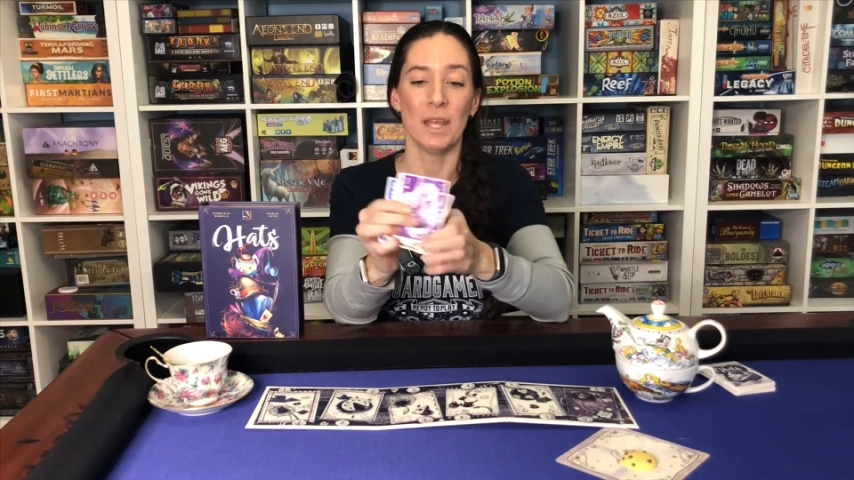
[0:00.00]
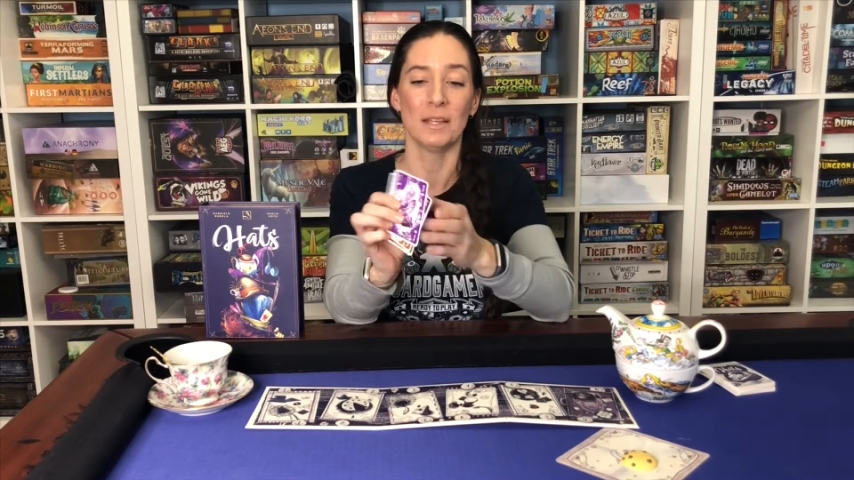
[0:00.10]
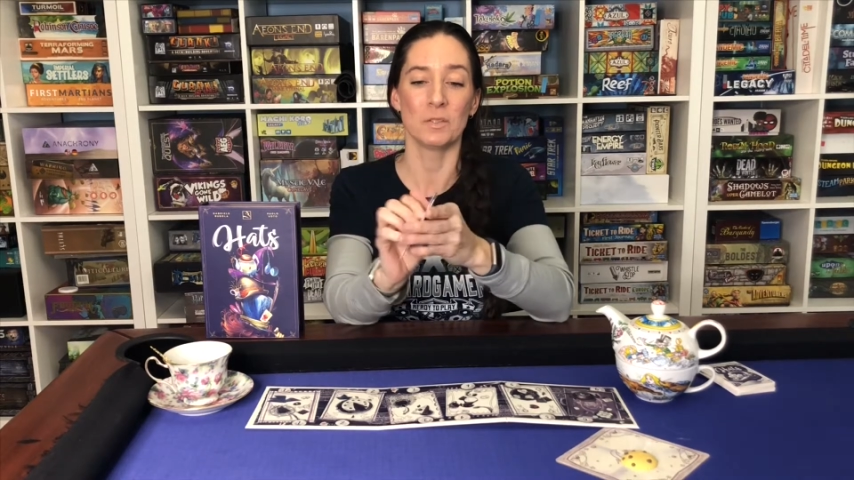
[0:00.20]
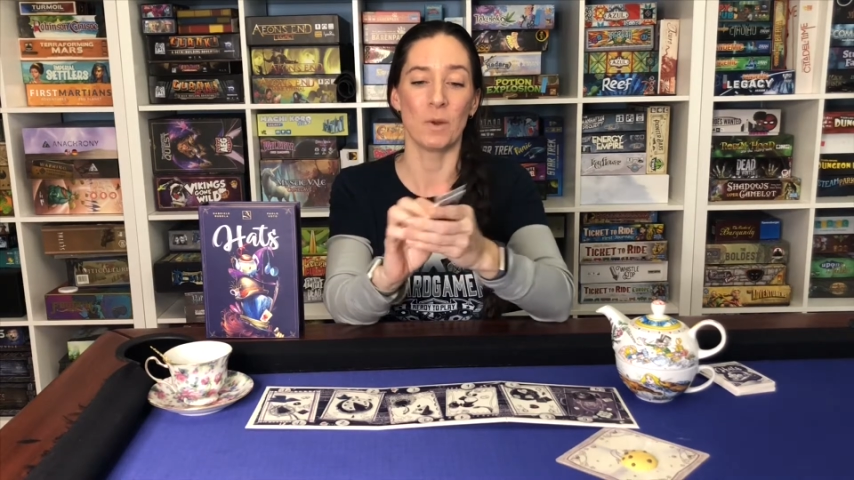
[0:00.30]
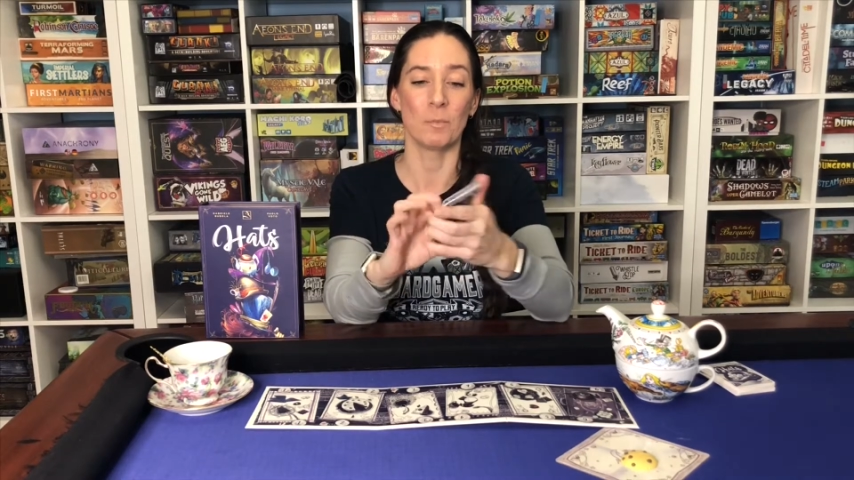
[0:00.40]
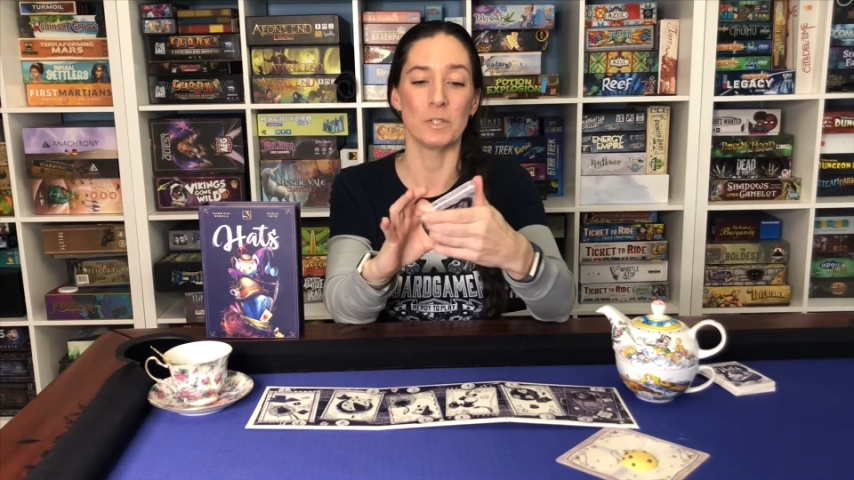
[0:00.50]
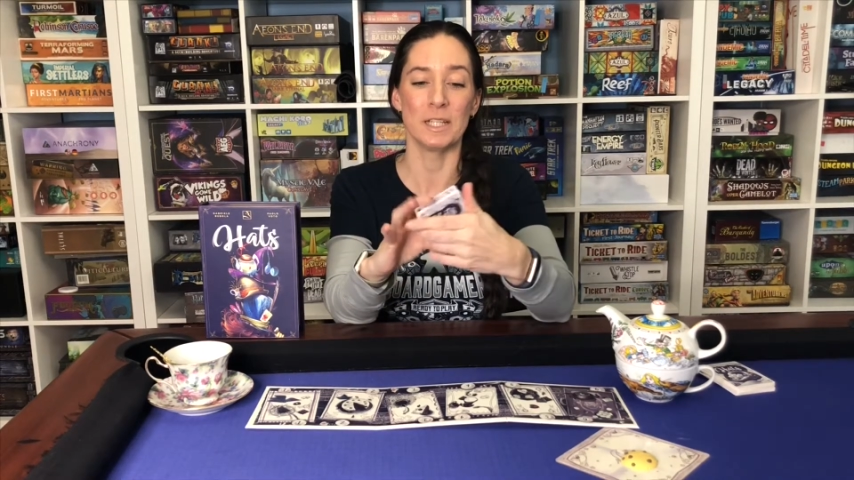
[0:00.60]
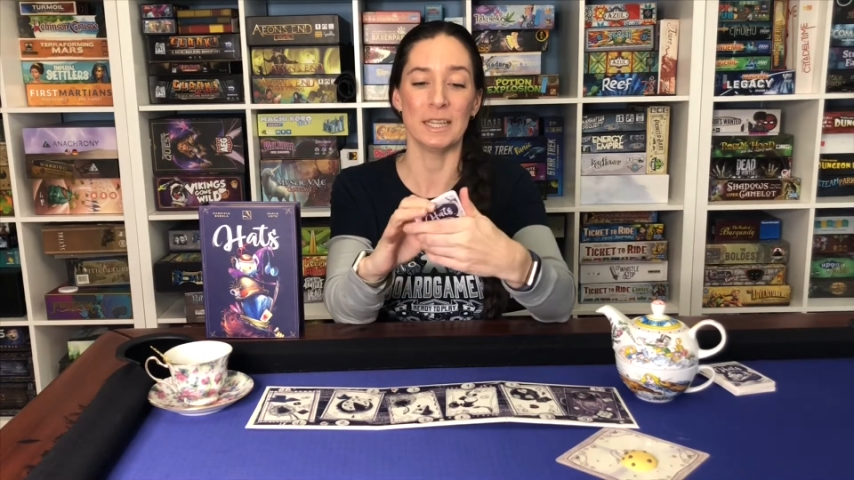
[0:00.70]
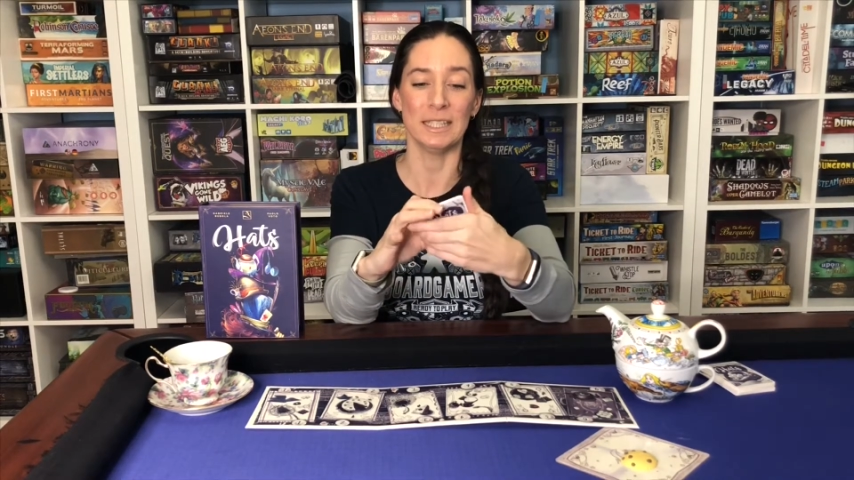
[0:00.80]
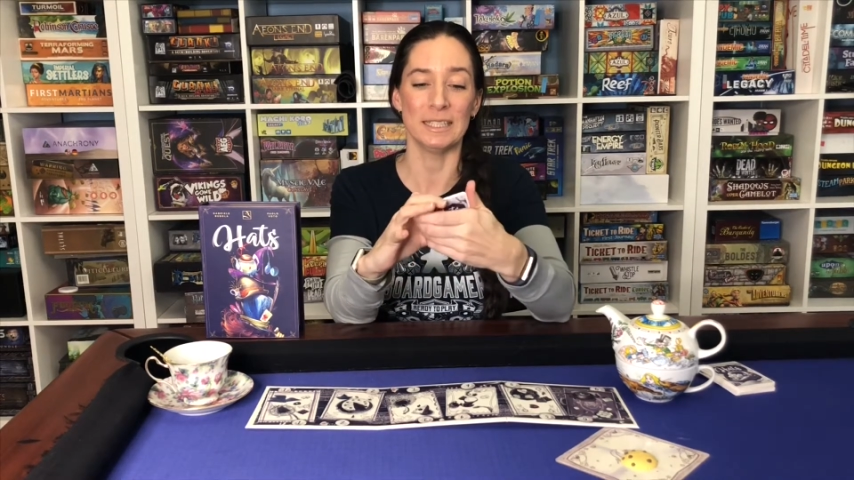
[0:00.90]
to
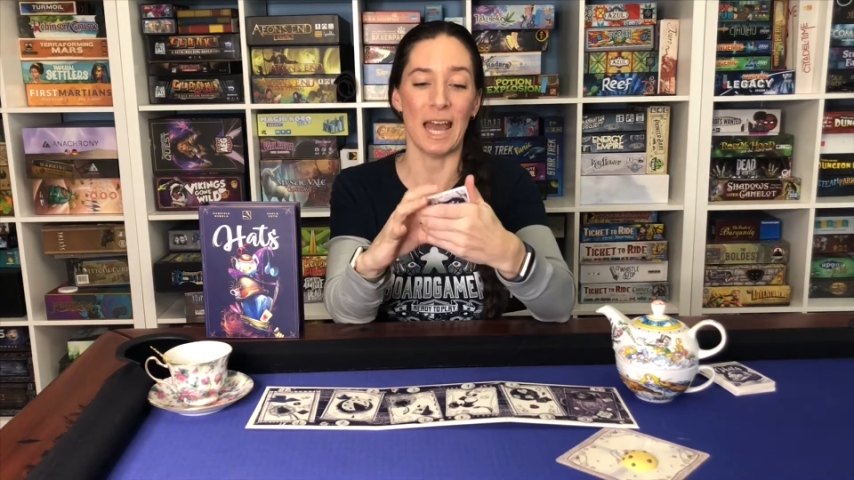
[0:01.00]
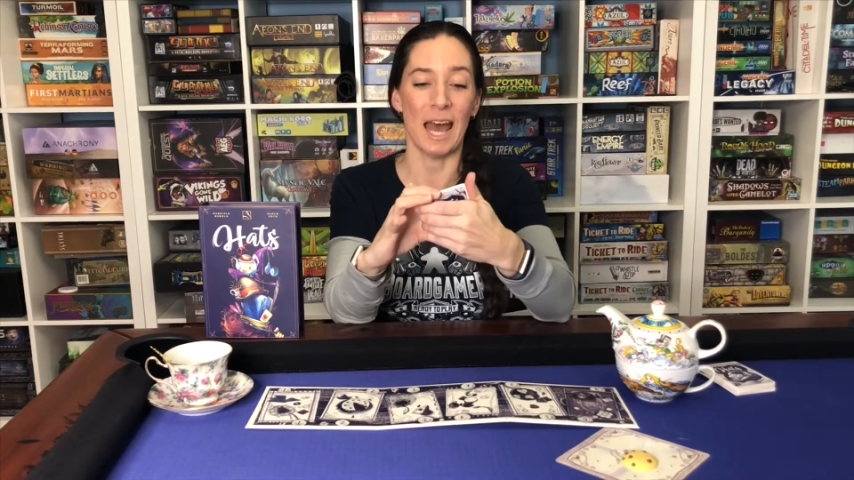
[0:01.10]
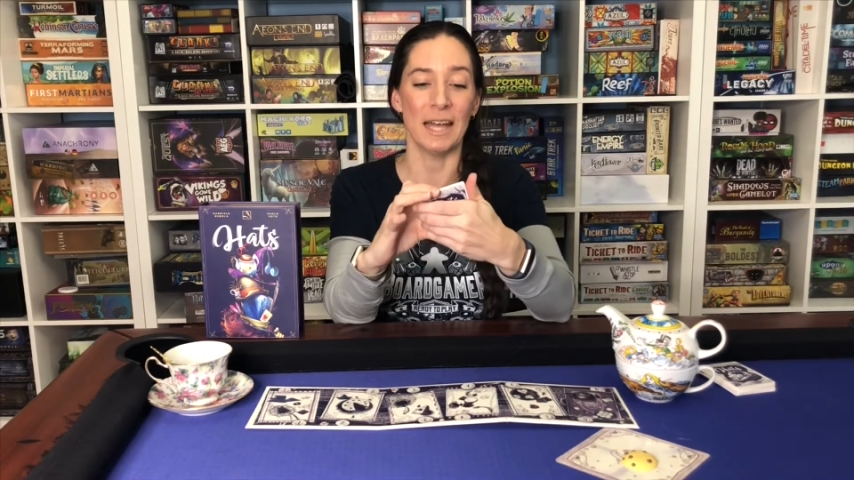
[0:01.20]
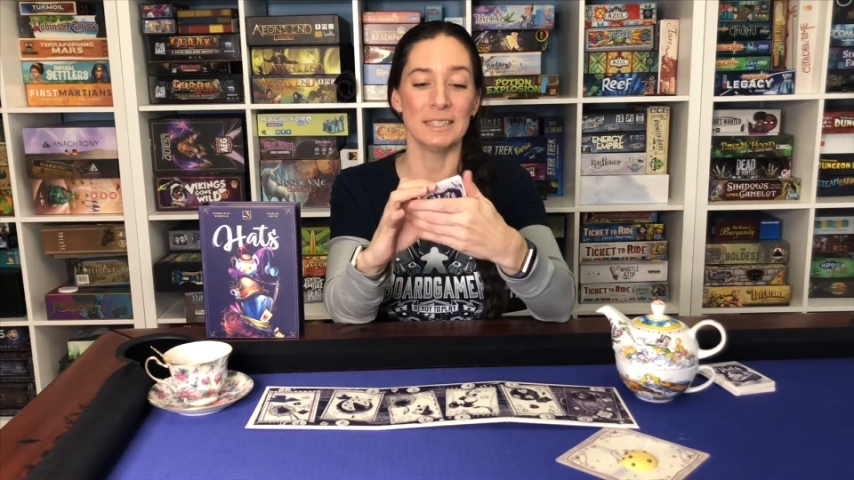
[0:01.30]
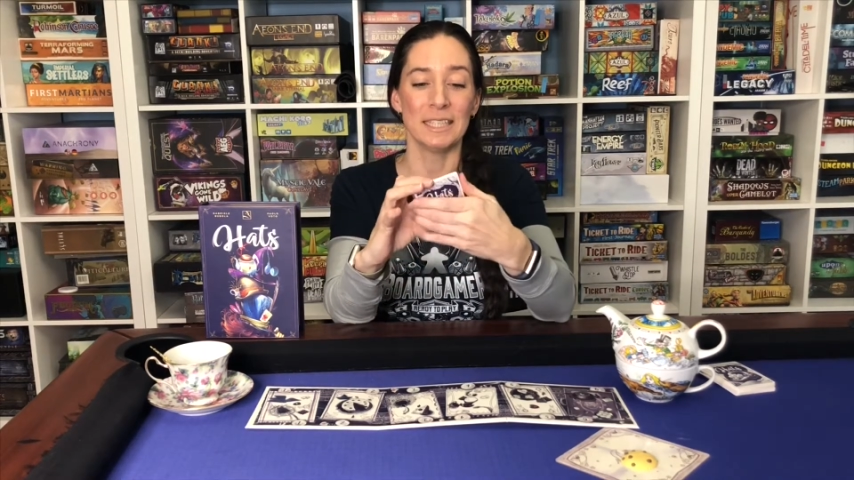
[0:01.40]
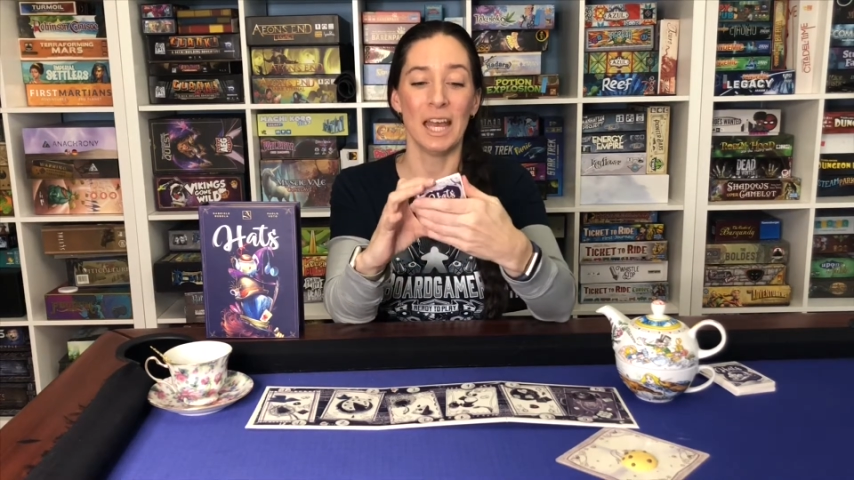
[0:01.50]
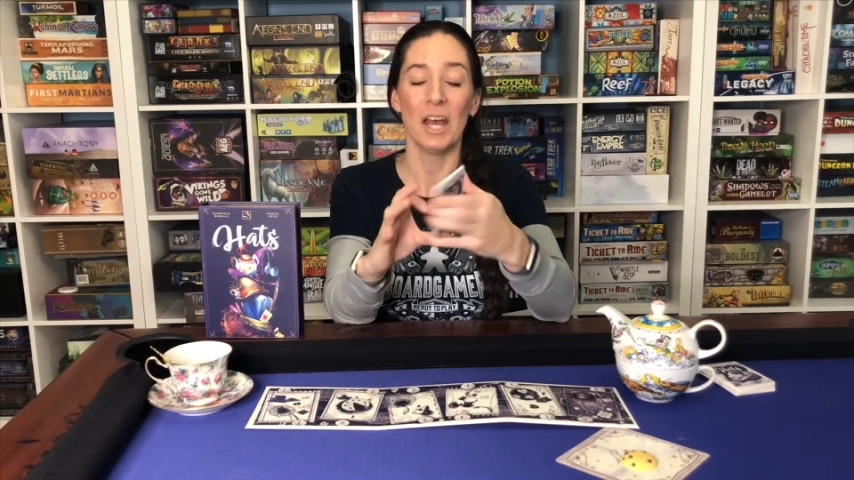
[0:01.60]
represent these hats,